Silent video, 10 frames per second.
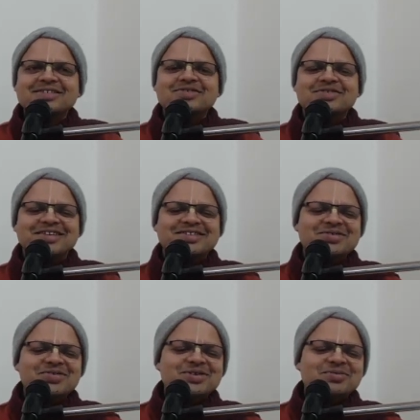So the
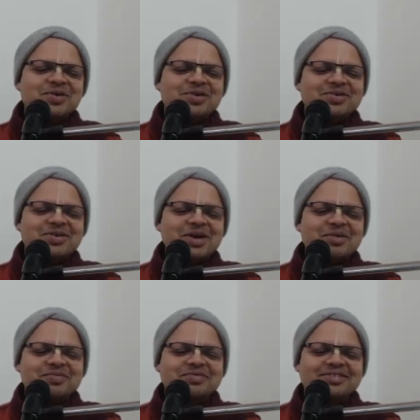stool spoke to
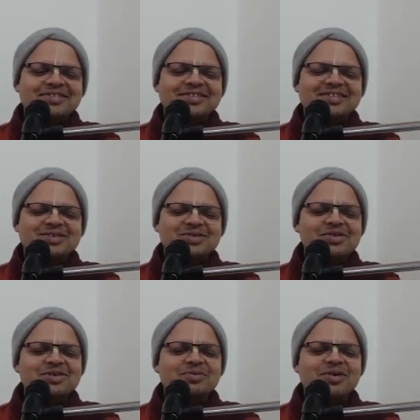him.
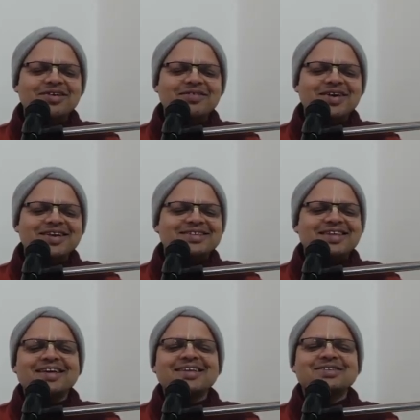Stool spoke. What is
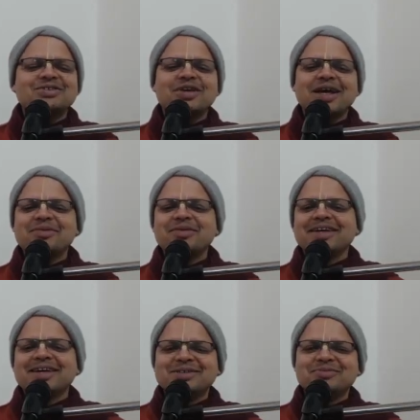that in the story?
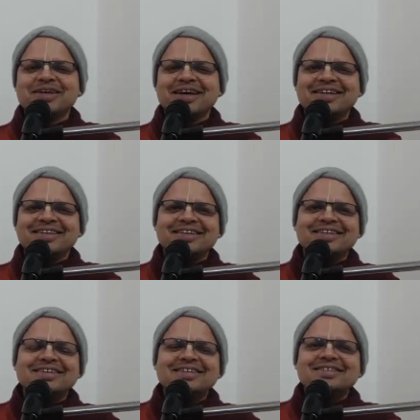Anybody can speak anything.
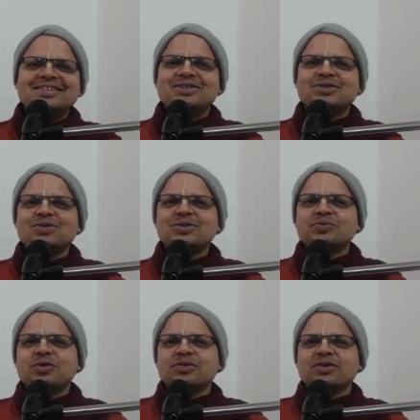The stool
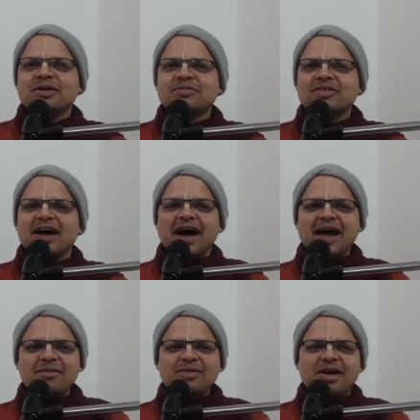spoke to him.
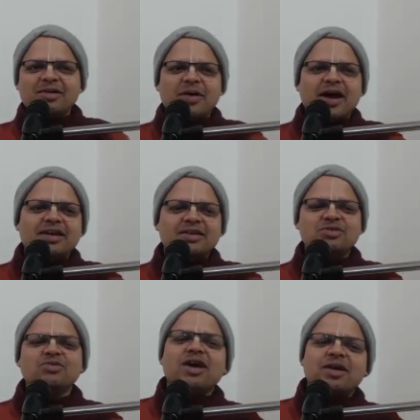I am not bad.
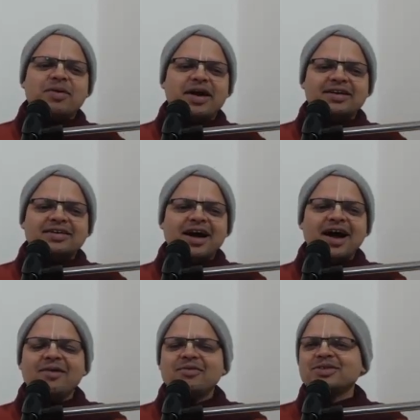You are bad.
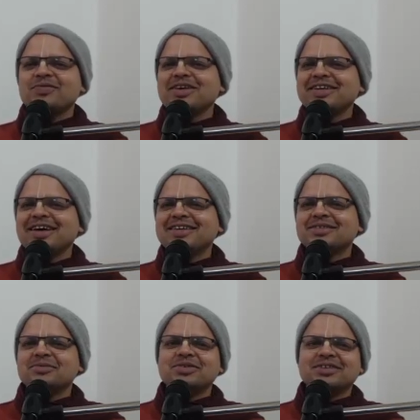I was a very
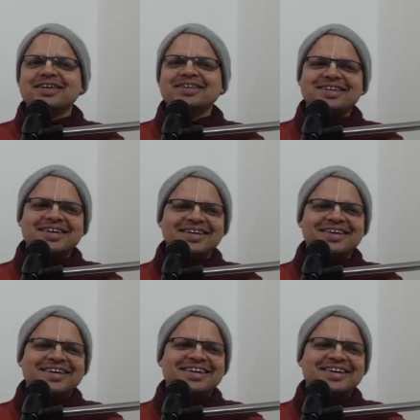nice samosa yesterday.